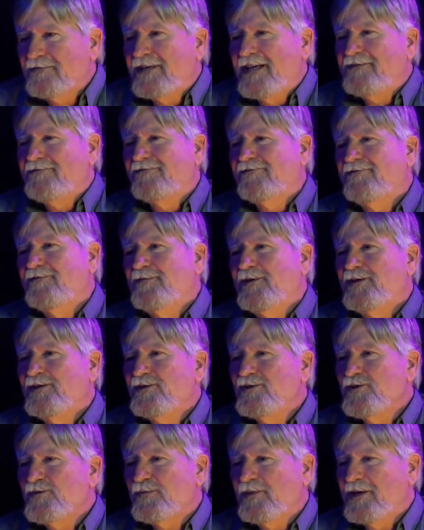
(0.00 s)
even from the
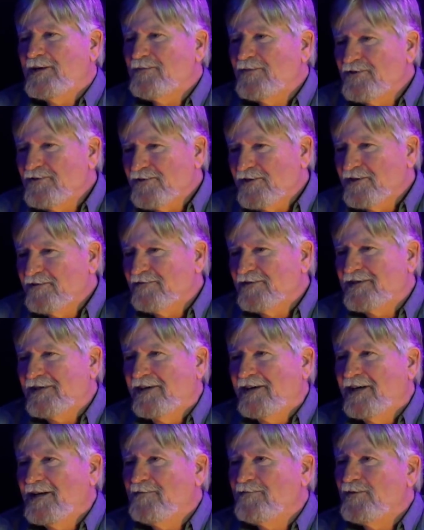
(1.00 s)
newspapers over
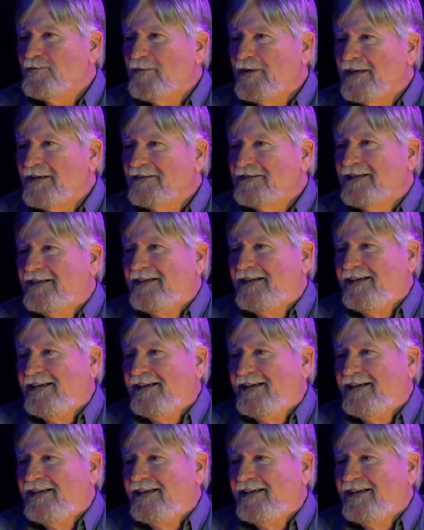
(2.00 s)
time, about